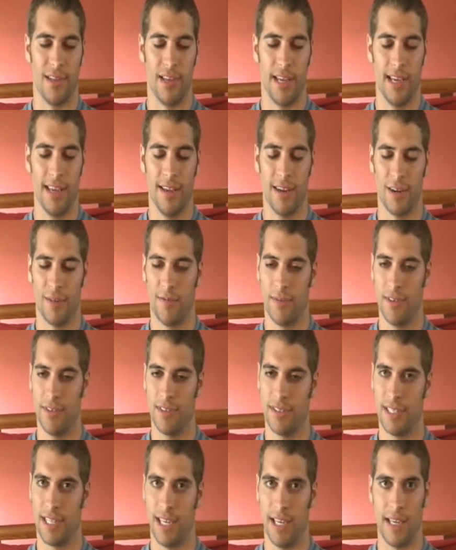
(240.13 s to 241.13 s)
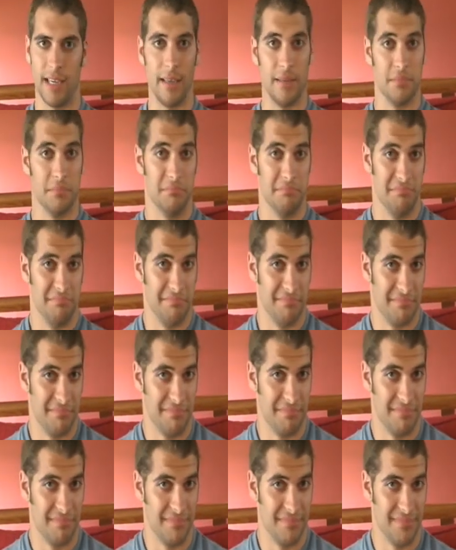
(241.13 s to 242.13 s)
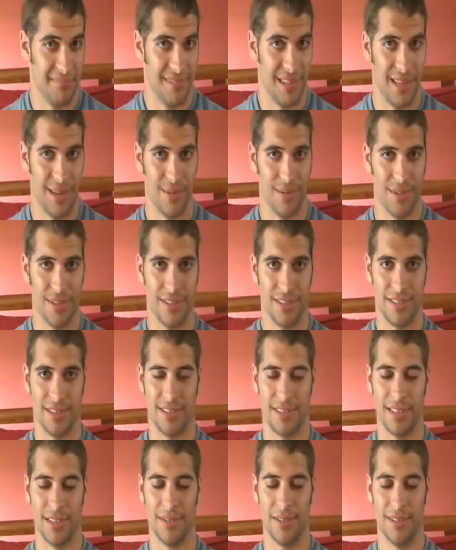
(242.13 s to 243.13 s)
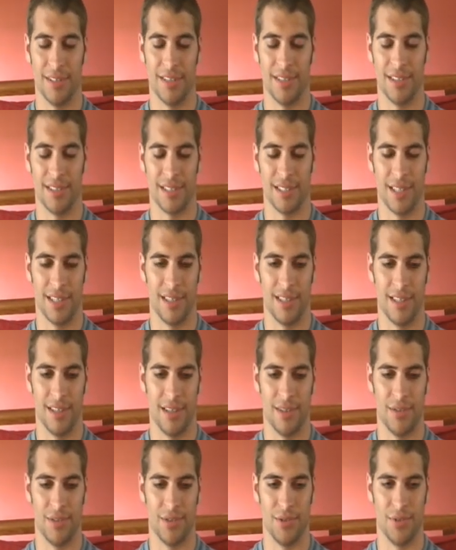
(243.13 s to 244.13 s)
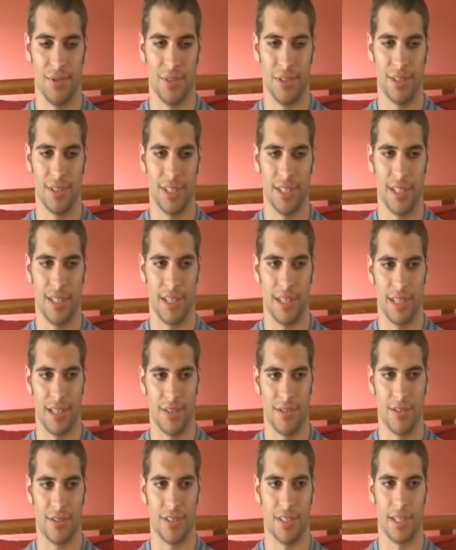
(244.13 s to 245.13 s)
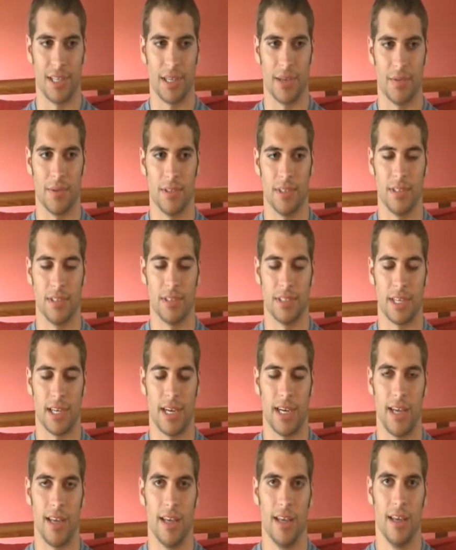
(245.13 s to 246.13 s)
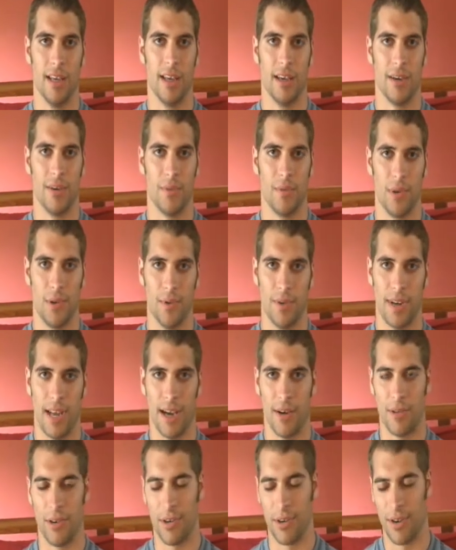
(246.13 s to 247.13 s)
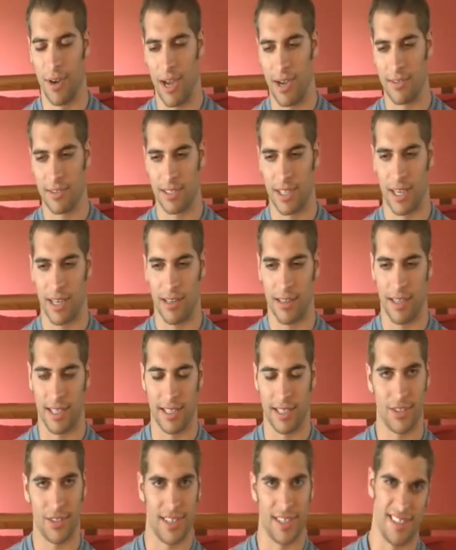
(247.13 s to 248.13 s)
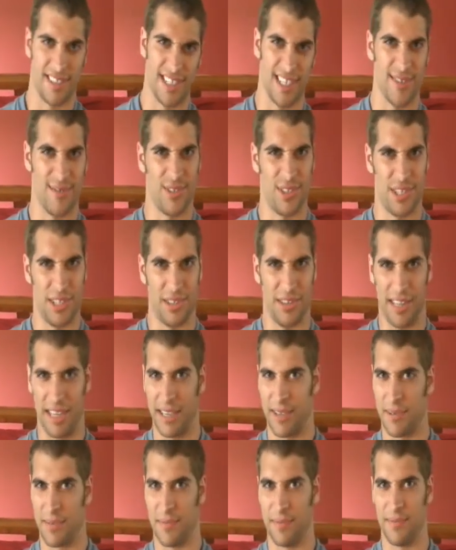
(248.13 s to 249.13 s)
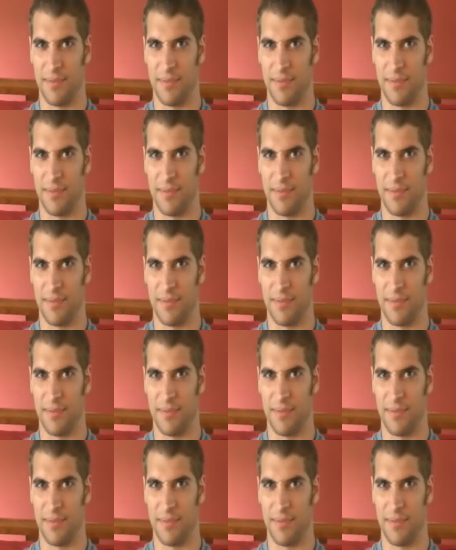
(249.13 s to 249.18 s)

night, our first date. It was really interesting. It was we went out. I was kind of like trying to see if she like